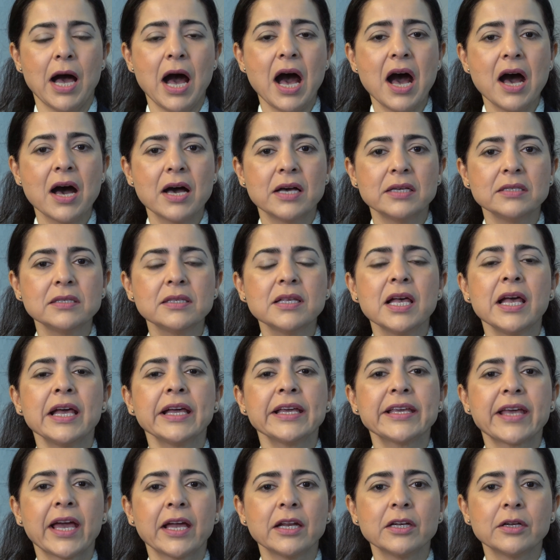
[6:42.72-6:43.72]
ice
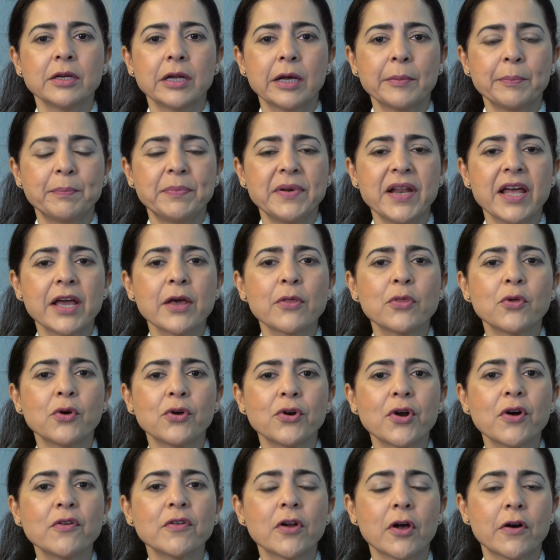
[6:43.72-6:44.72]
can play
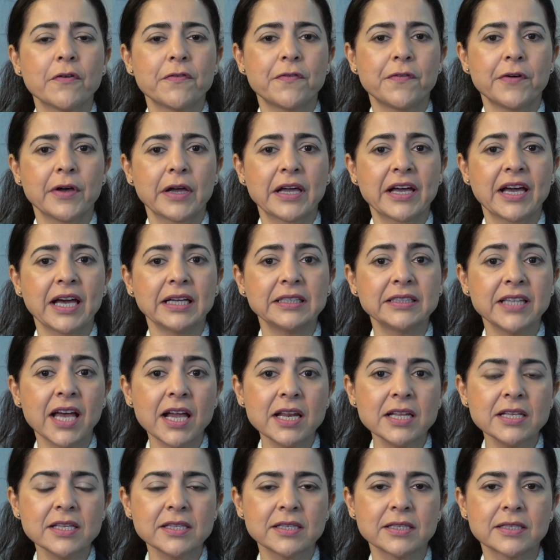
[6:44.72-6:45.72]
the role of a
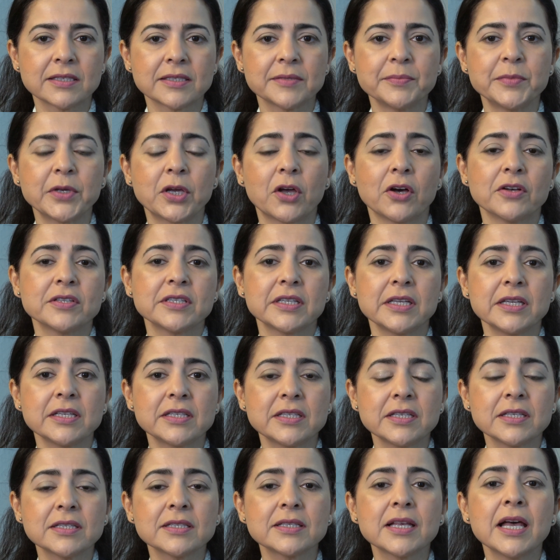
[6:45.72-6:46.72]
catalysis because
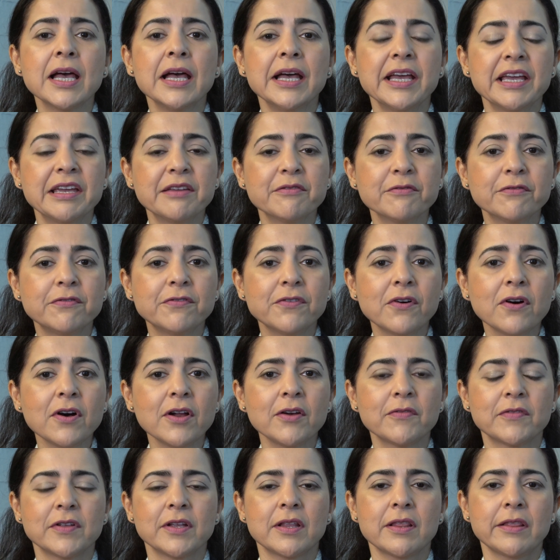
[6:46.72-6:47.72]
it is
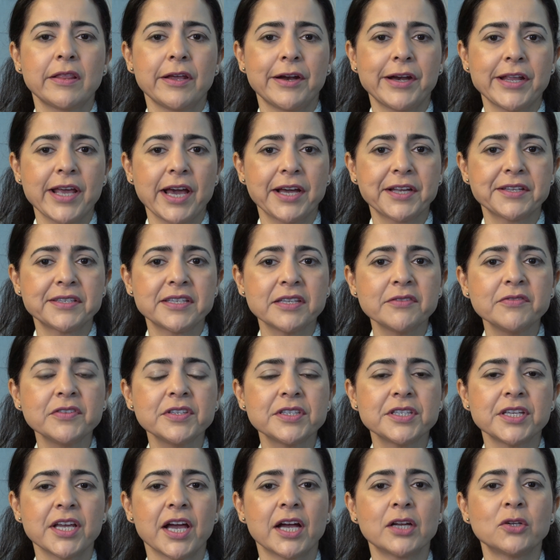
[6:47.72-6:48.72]
involved in the
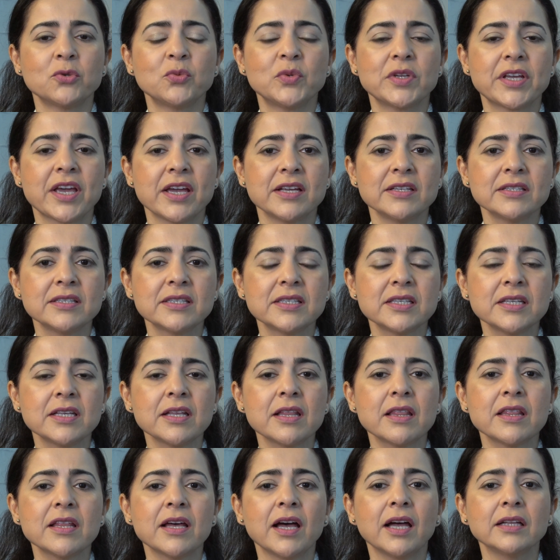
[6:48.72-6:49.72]
reactivity, and we can
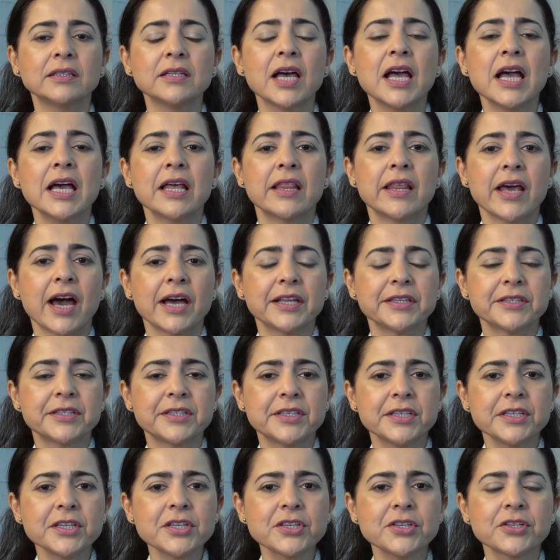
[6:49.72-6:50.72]
see that the
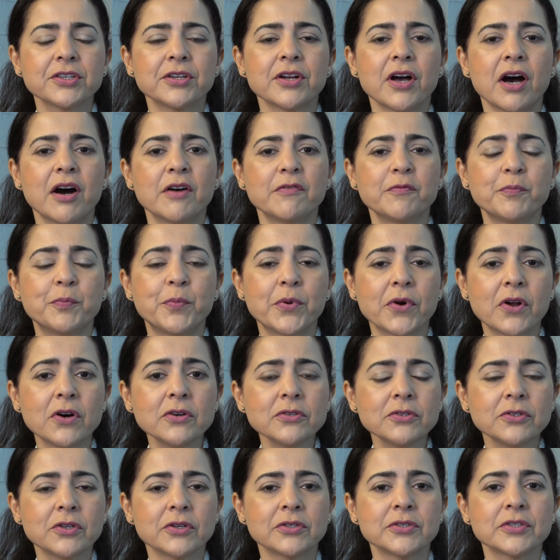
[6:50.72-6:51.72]
addition of
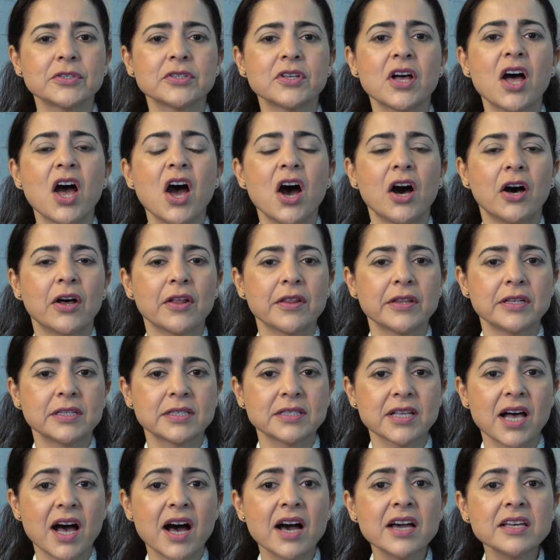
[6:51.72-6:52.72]
protons on
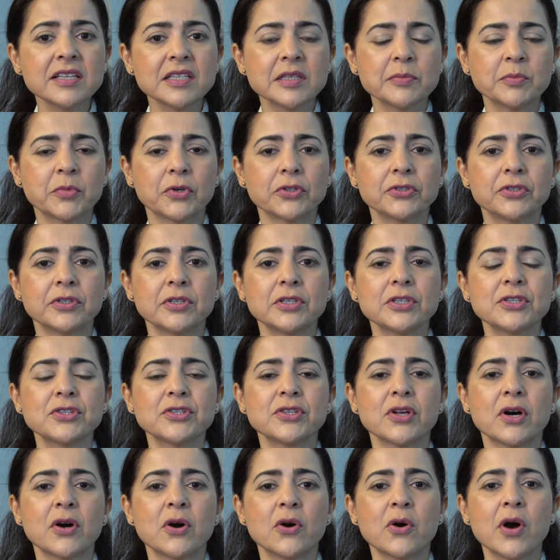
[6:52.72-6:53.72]
this ice model,
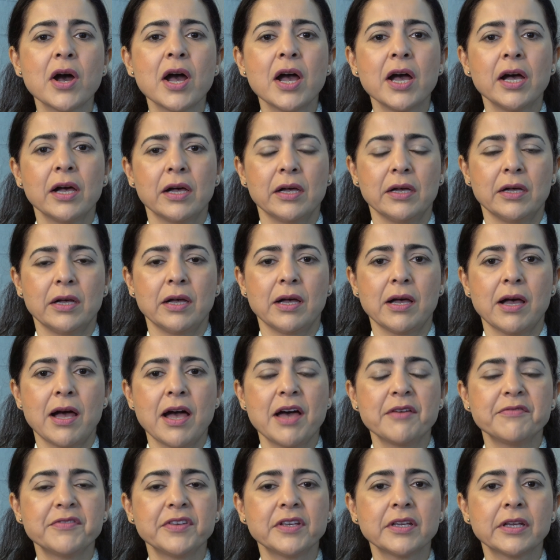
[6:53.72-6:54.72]
so
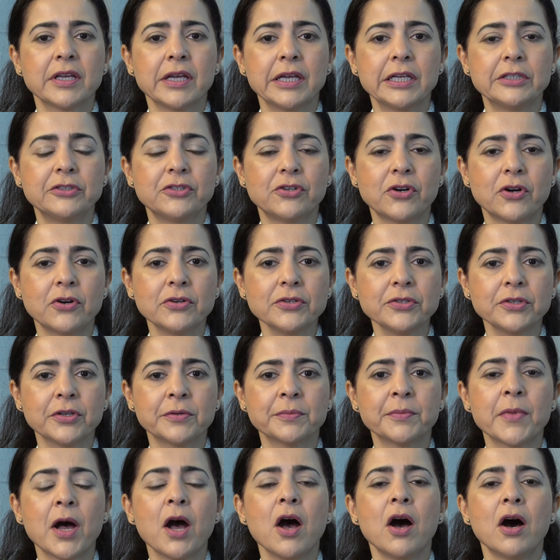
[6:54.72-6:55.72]
having
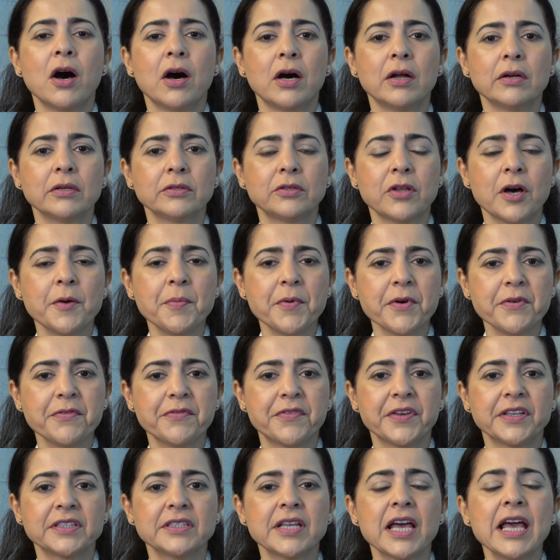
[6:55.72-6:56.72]
hydronium on top
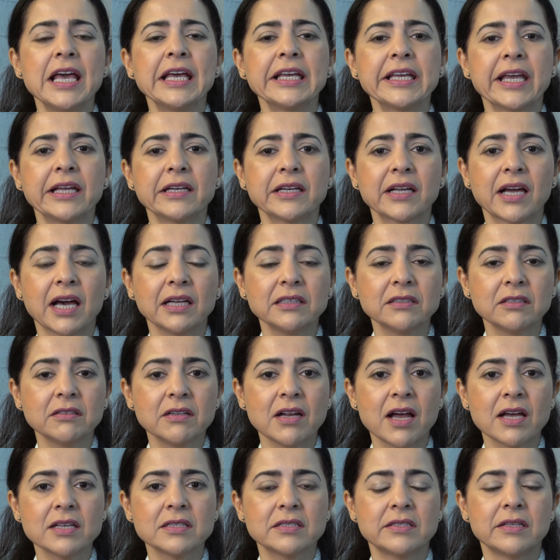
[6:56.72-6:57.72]
of it, can
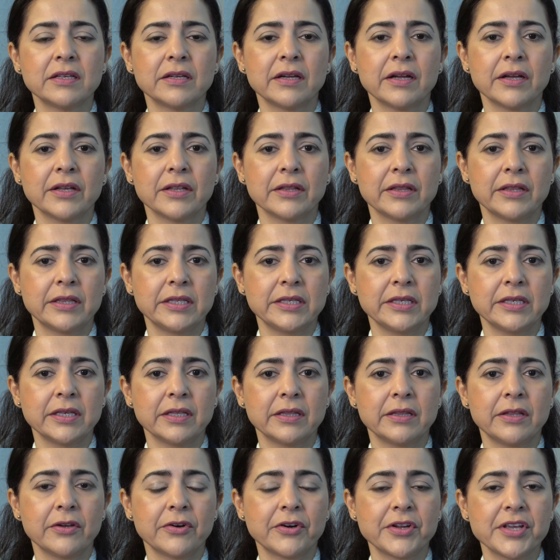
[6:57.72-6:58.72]
catalyze
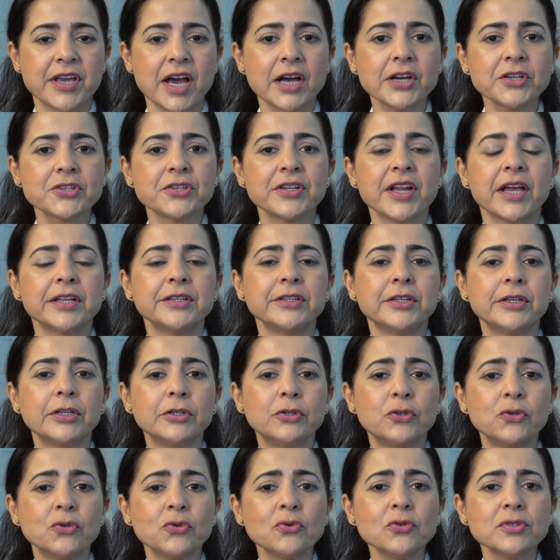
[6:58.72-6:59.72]
the reaction and
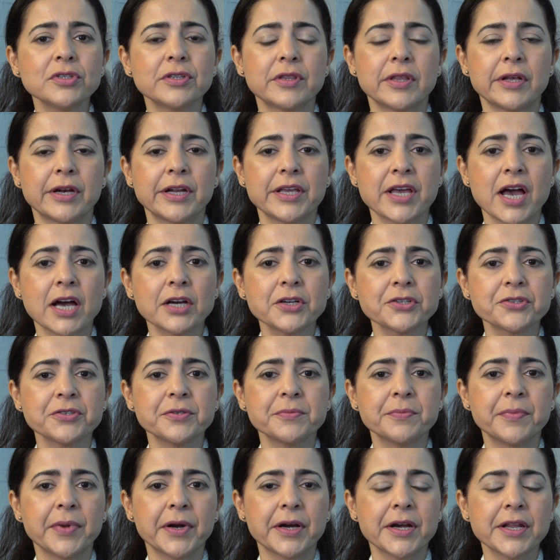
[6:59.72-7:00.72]
reduce the
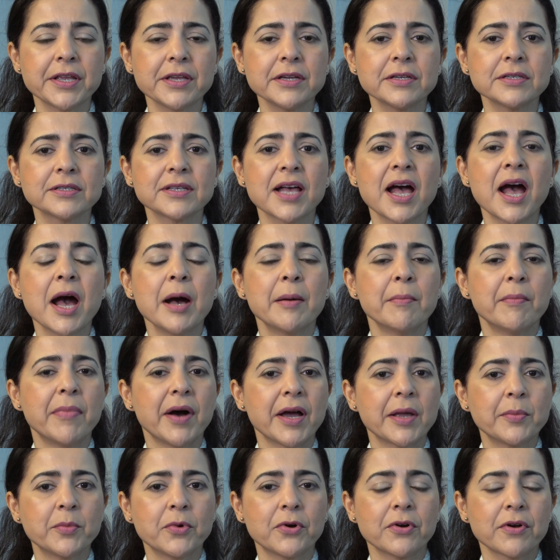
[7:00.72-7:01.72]
reaction barriers
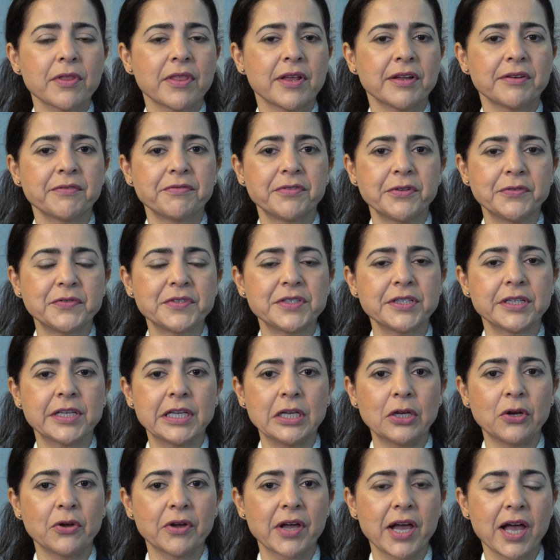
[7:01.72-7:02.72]
by more than 50
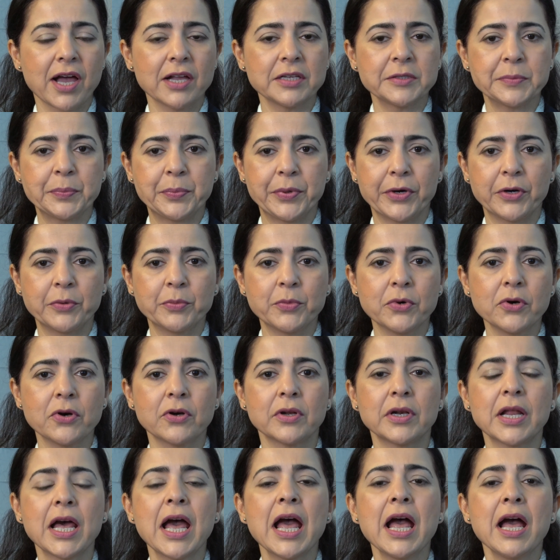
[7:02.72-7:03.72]
kilocalories per
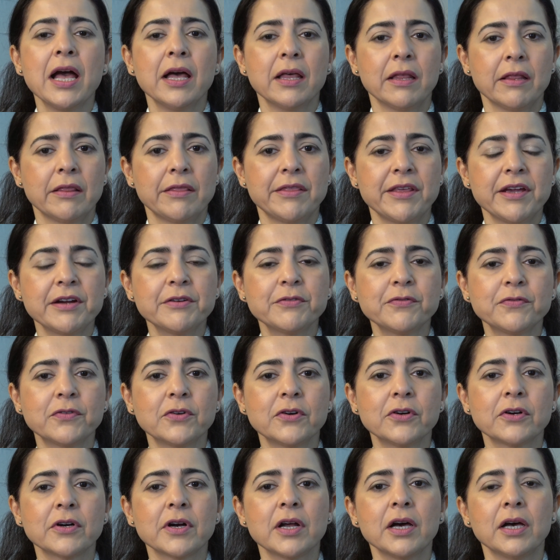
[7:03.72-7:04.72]
mole,
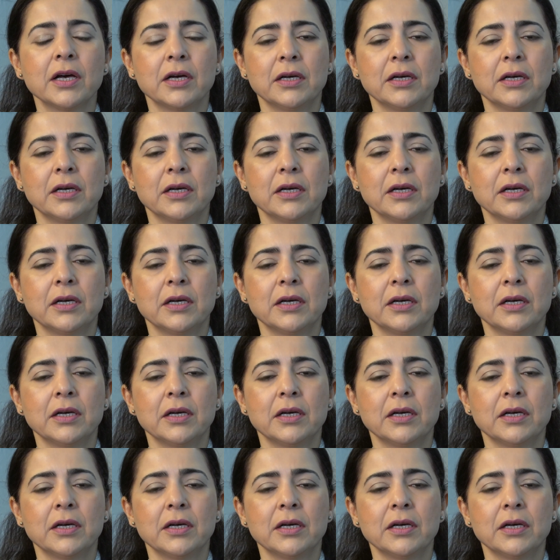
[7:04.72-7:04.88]
therefore